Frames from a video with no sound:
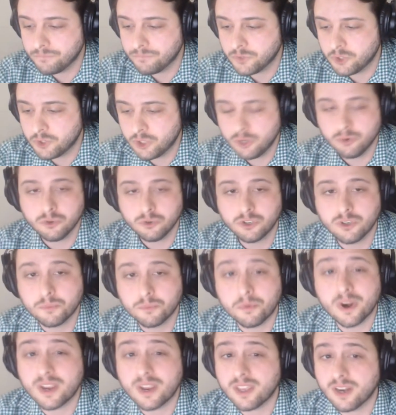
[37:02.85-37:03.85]
choose to
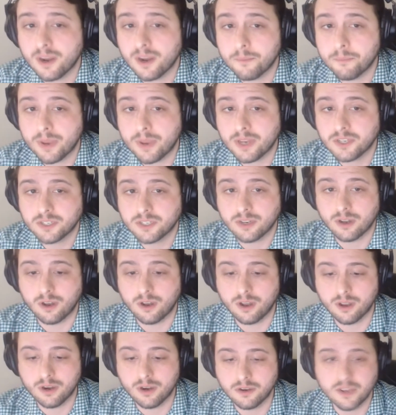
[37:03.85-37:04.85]
break it up based
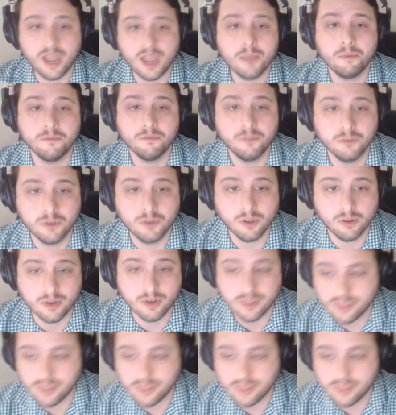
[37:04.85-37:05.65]
on type of utility.